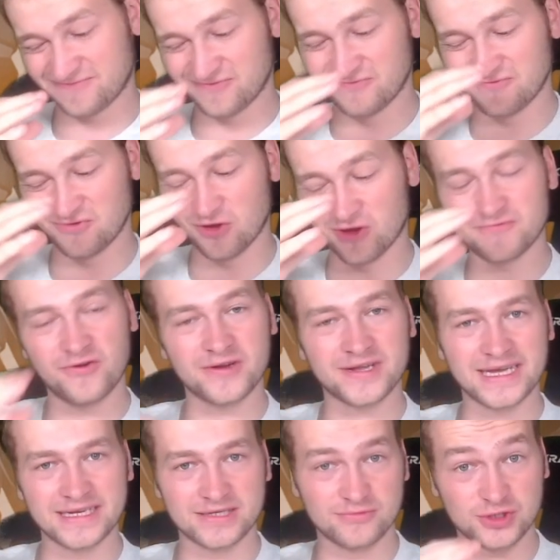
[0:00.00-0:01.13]
not
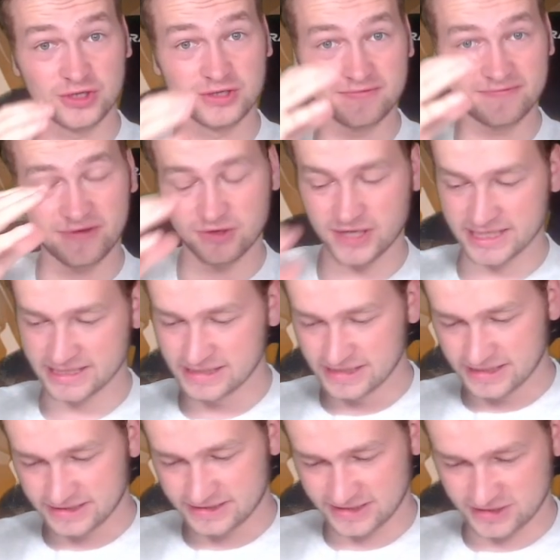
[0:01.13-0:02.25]
forgetting, we shouldn't forget
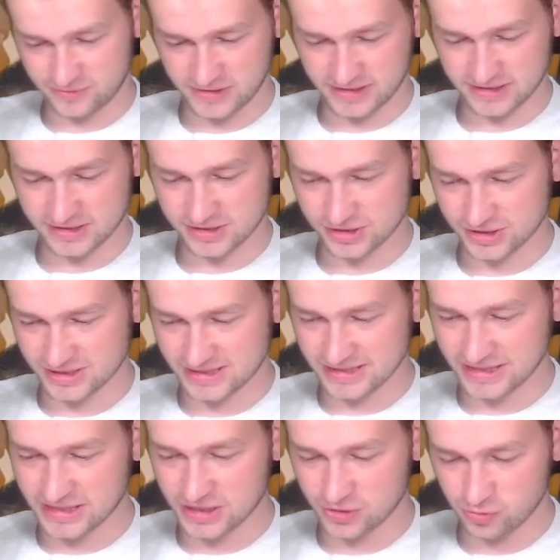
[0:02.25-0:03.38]
that we are just
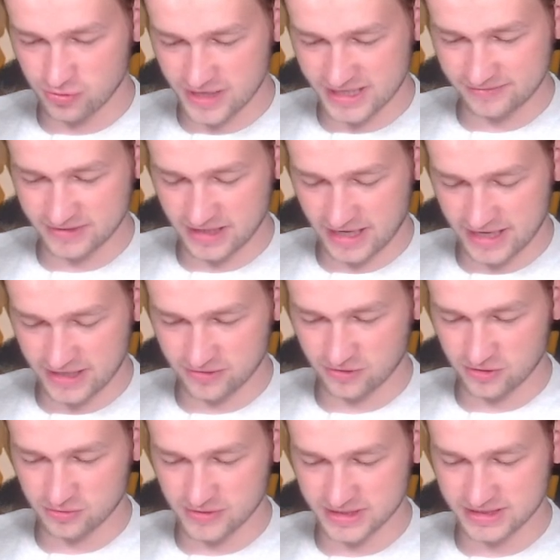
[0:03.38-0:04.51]
incredibly high
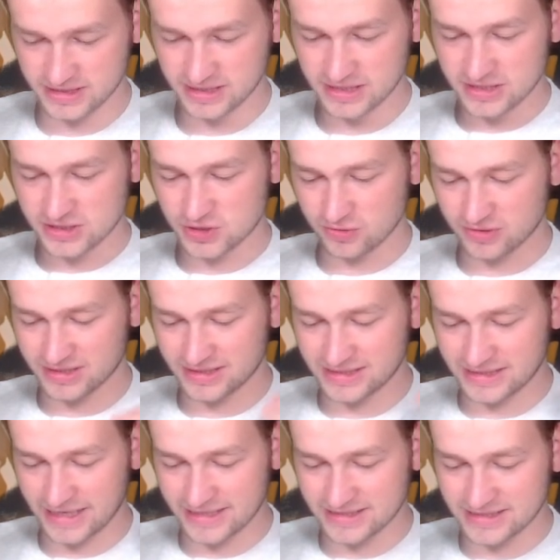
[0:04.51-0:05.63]
already. So
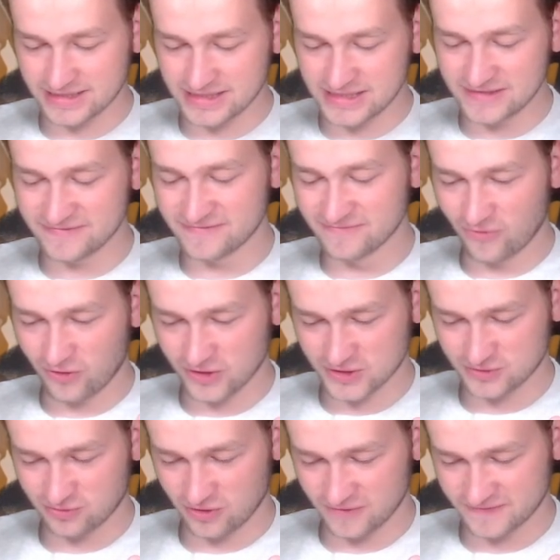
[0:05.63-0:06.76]
getting even more
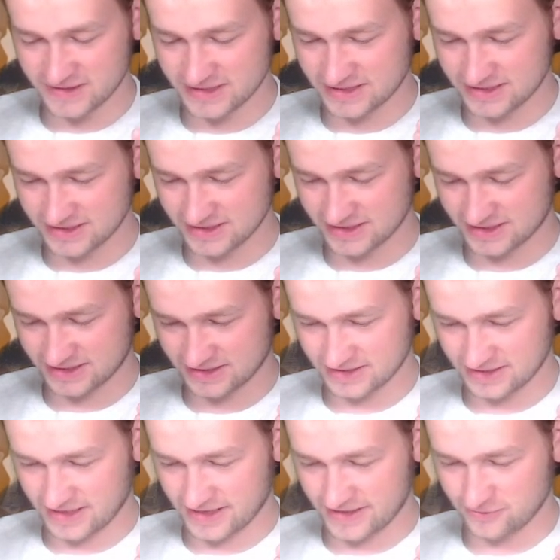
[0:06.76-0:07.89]
trophies is,
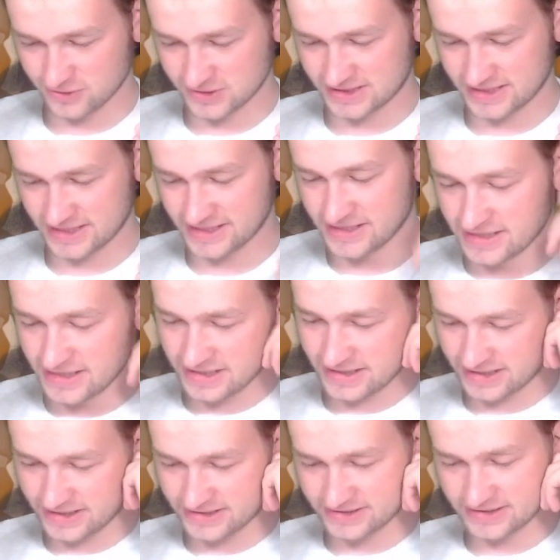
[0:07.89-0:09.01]
I would say,
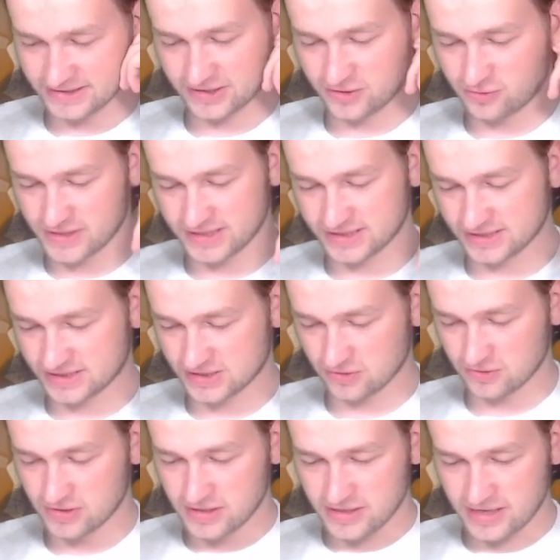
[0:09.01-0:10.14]
kind of crazy.
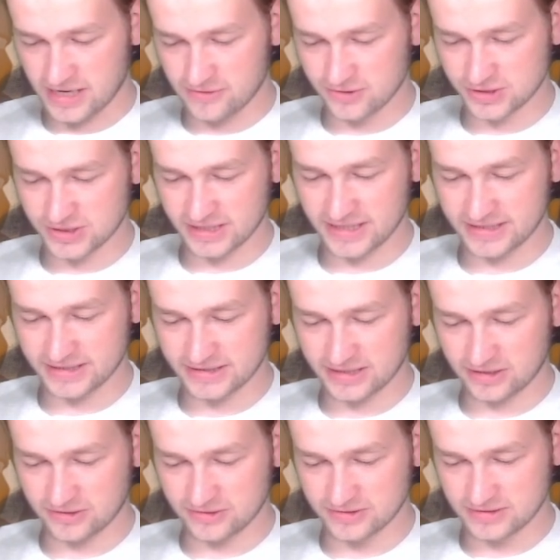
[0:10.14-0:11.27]
So arrows are getting
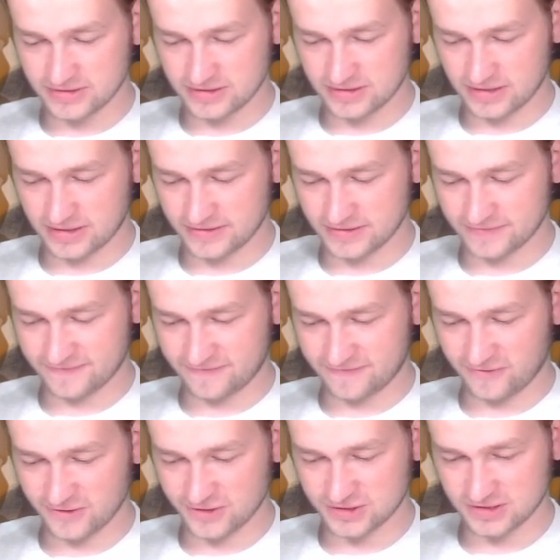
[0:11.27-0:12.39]
down.
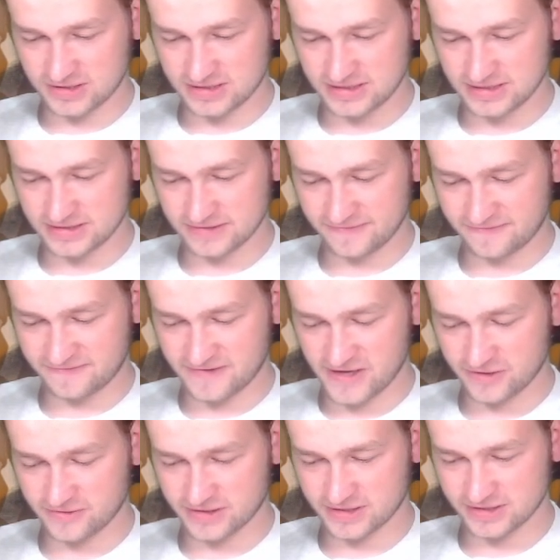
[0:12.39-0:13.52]
Unfortunately, the
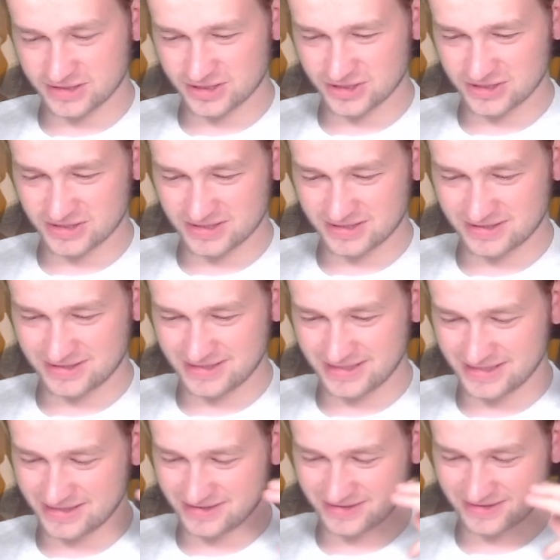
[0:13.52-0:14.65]
firecracker is just
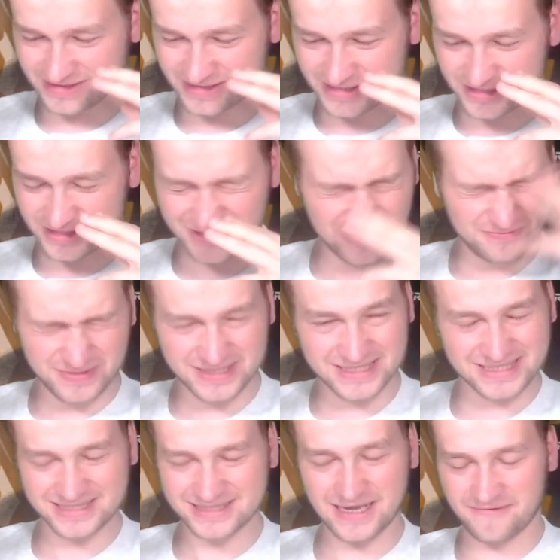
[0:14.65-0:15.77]
dealing the stupid
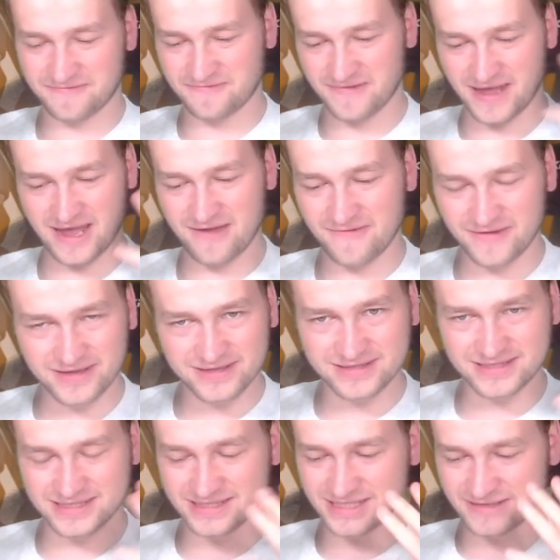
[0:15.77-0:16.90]
stuff ever.
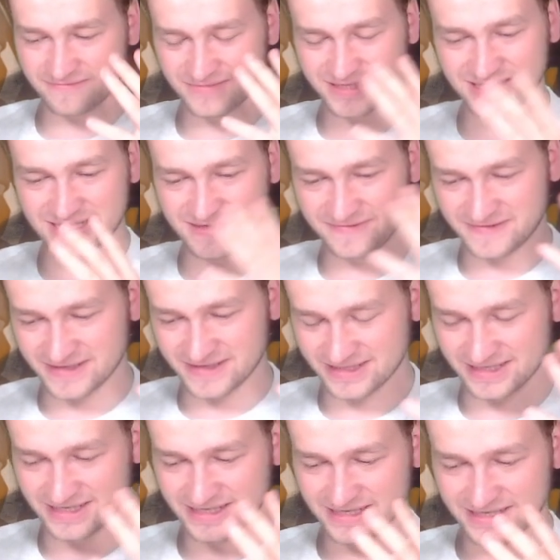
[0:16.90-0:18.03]
Didn't even believe that
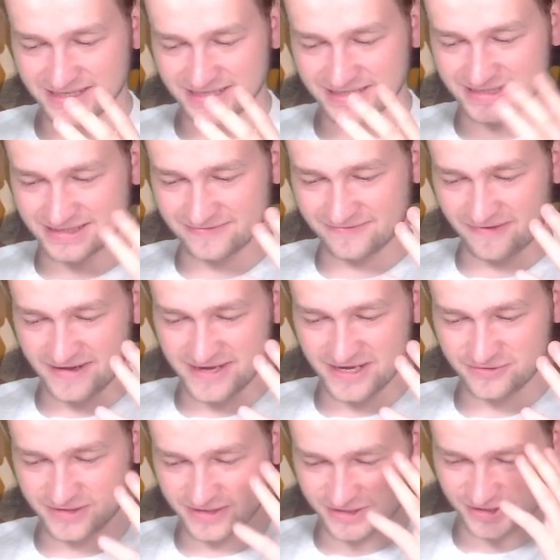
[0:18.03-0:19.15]
the
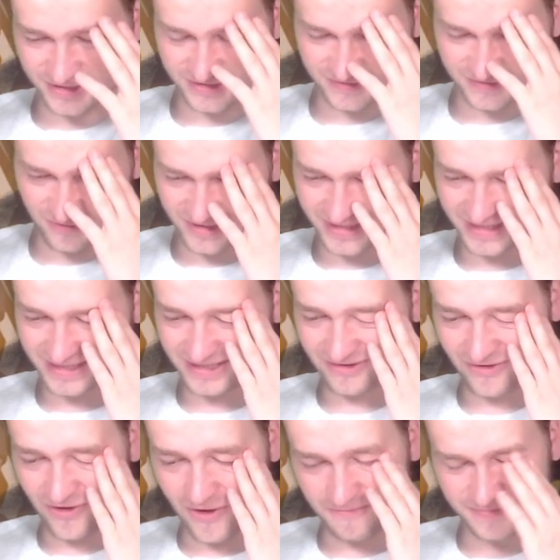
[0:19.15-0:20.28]
firecracker just walking
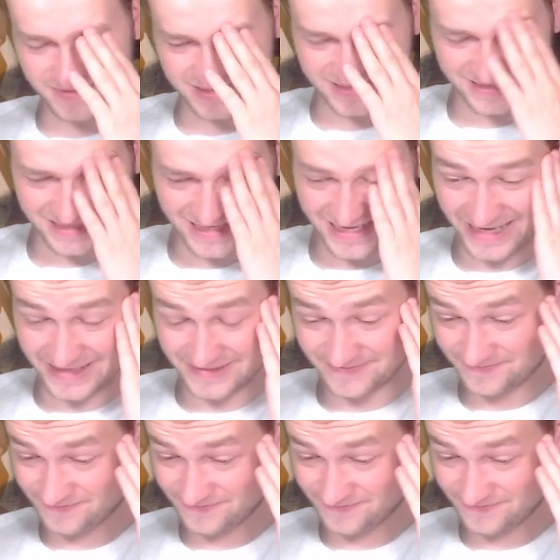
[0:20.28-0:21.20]
opposite lane.